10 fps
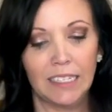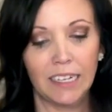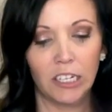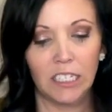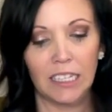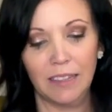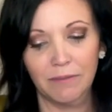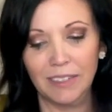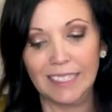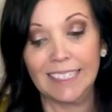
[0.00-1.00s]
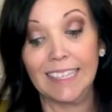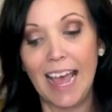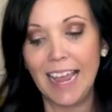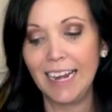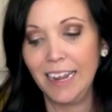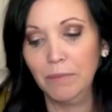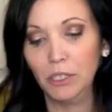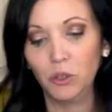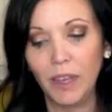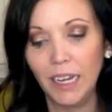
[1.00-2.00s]
easier to slide in
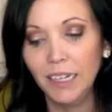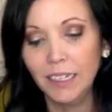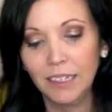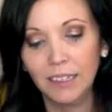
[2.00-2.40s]
between.